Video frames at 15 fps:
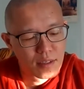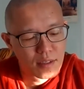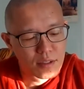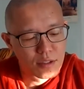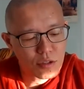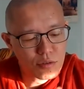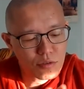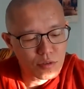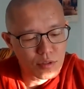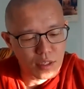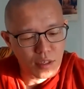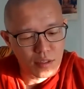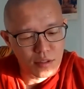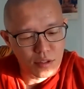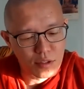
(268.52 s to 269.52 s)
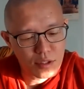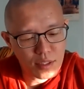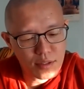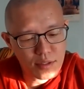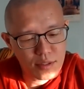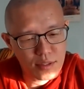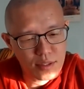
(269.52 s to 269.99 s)
due to the
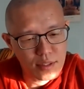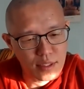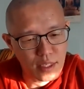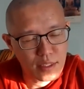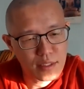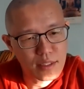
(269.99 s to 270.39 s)
conditions, then